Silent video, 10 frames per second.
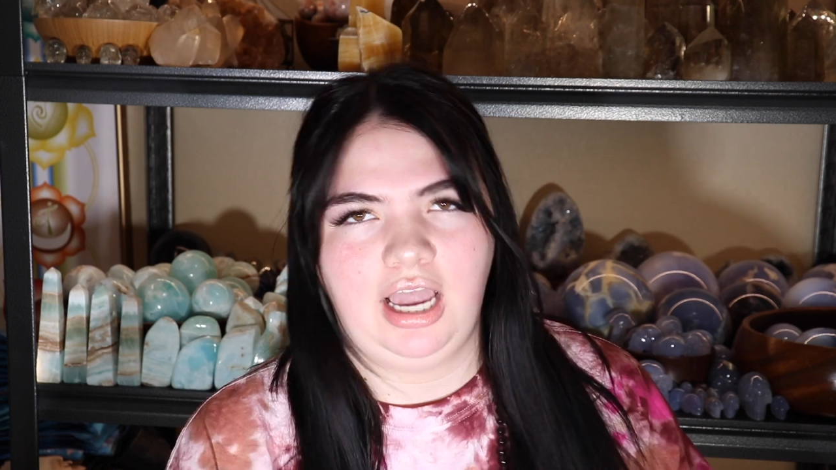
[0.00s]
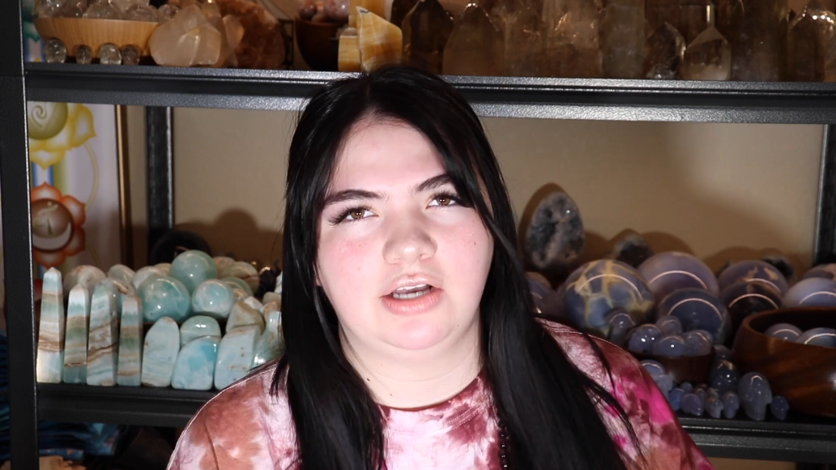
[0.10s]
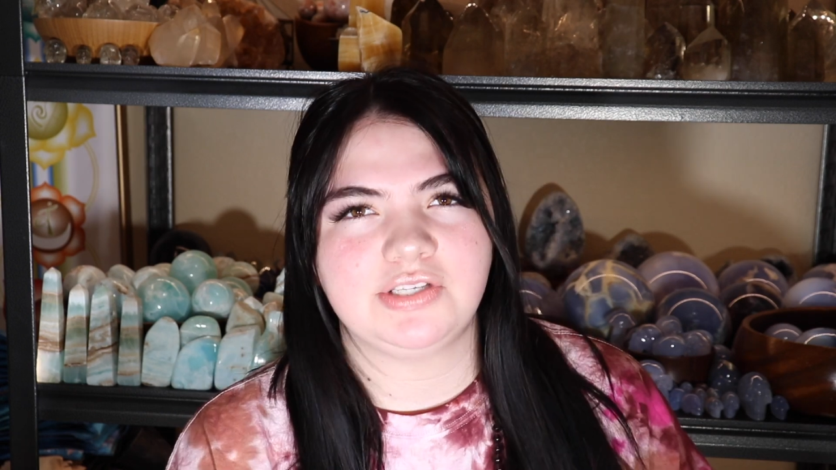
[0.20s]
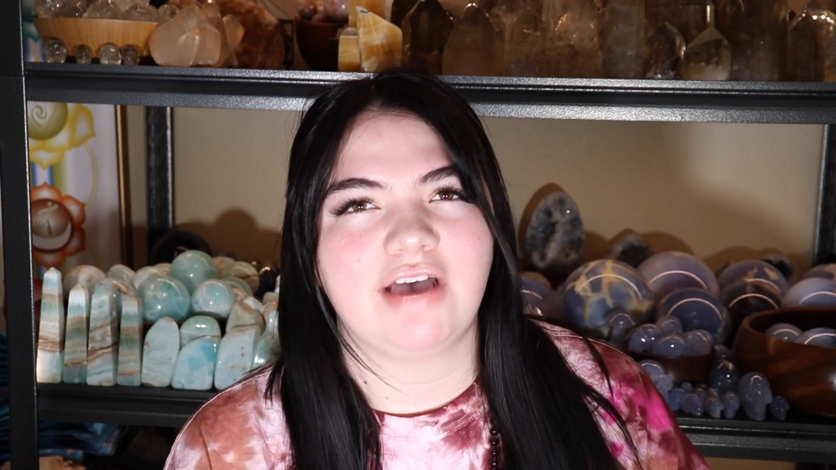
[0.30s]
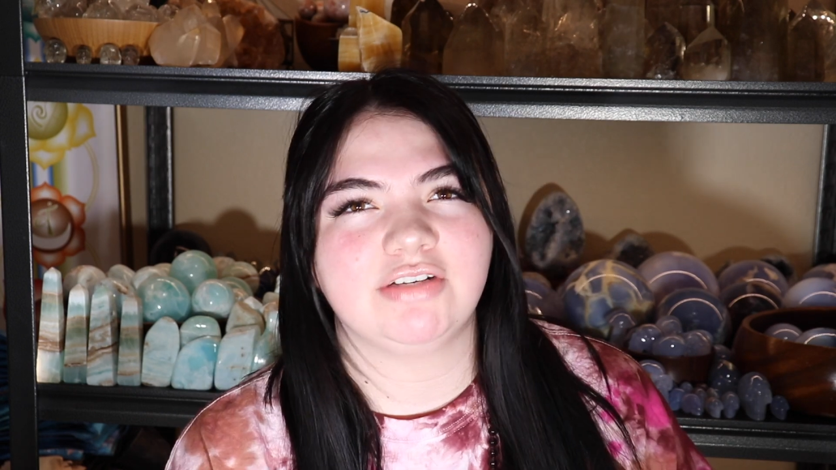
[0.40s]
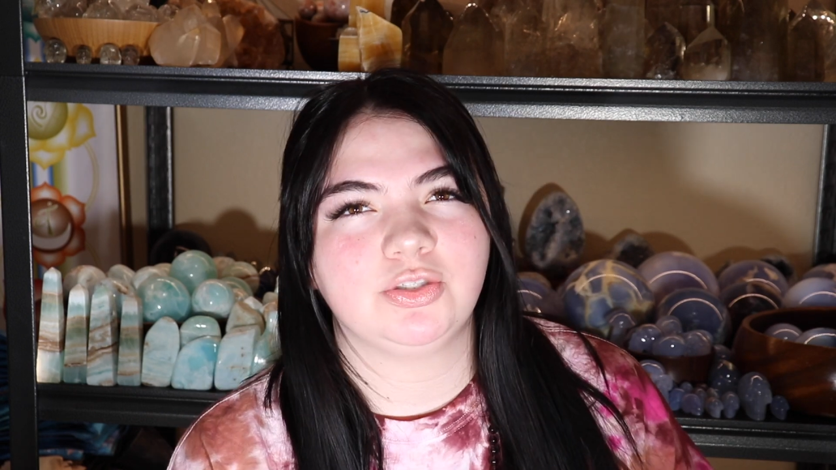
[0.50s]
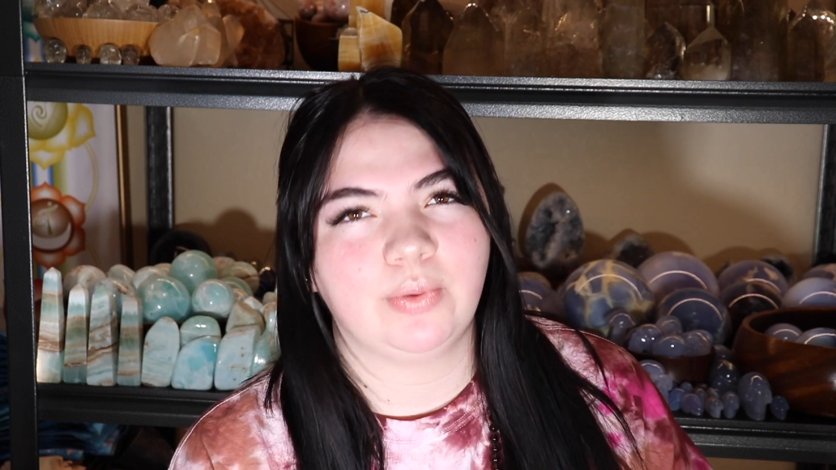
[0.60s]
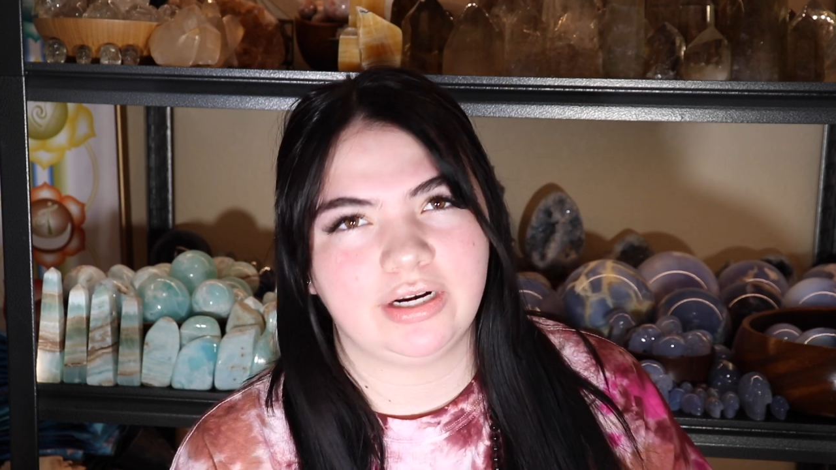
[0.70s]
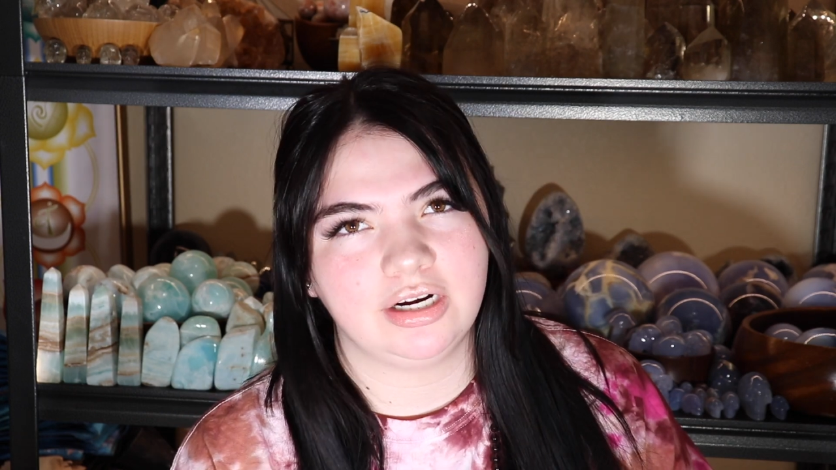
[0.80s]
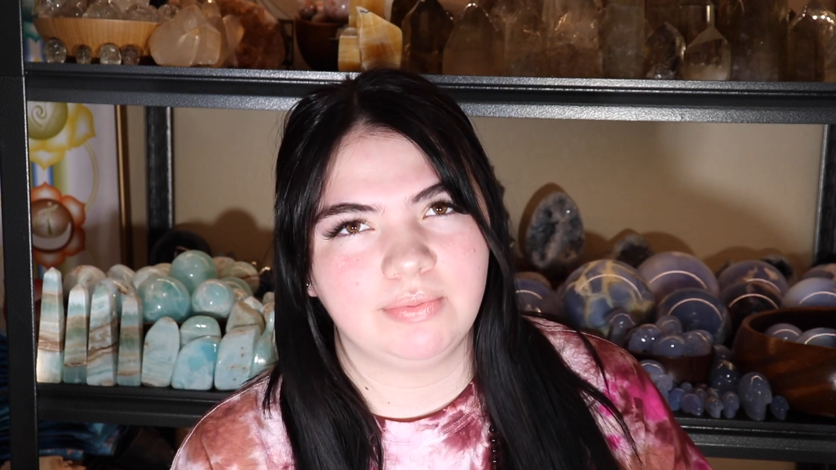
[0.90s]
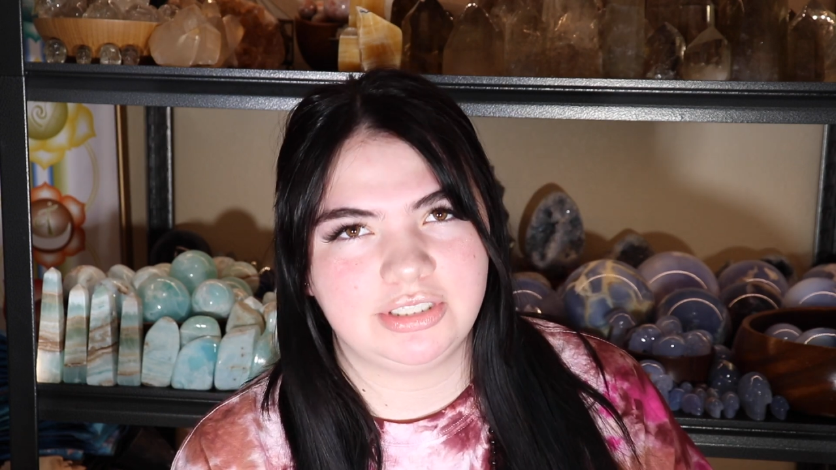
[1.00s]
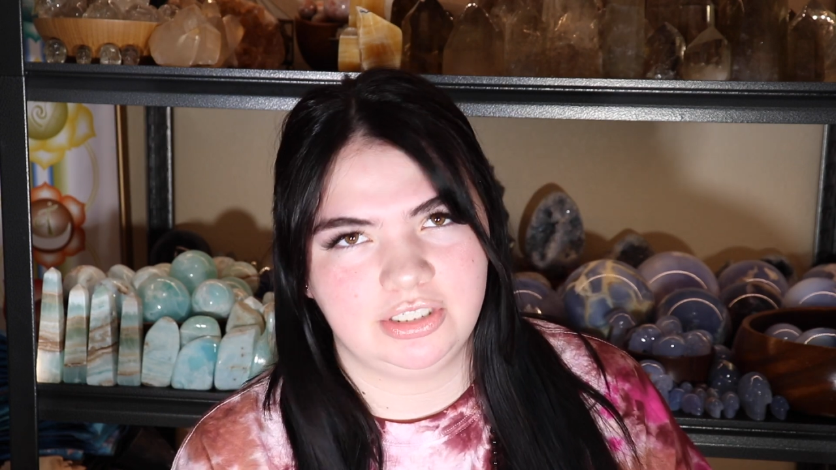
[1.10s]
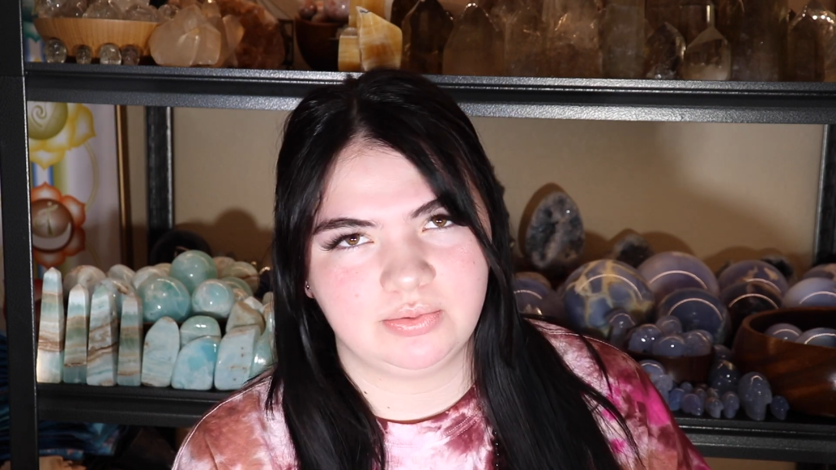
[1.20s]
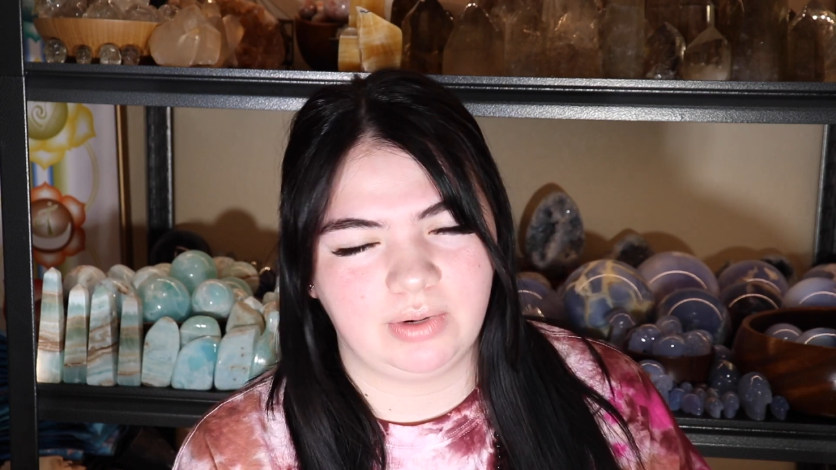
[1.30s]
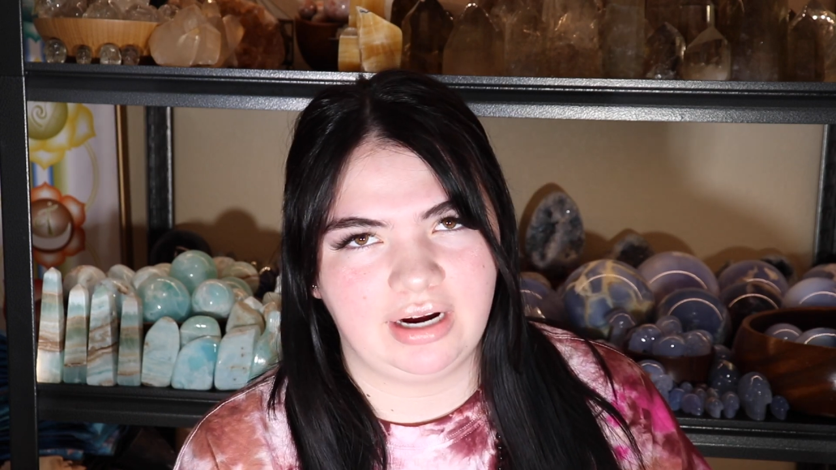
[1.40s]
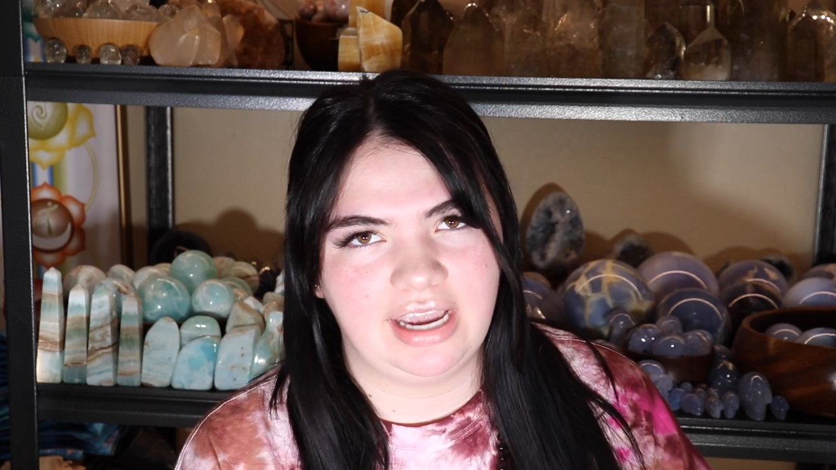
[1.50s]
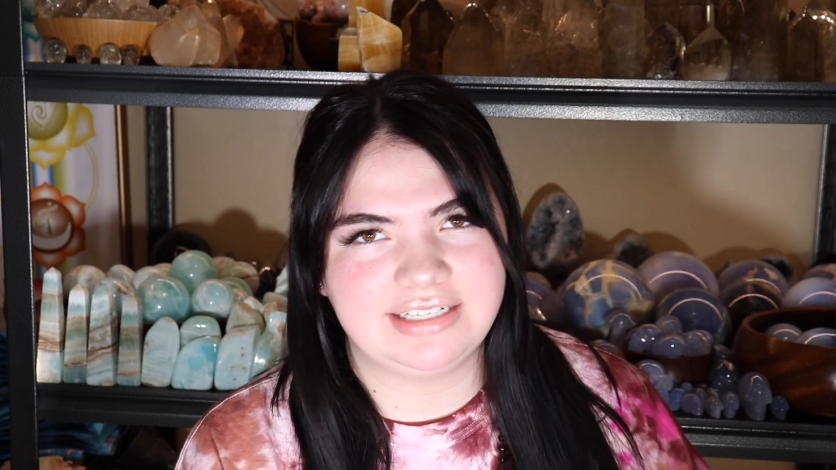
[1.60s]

I also have a Twitter, which is where I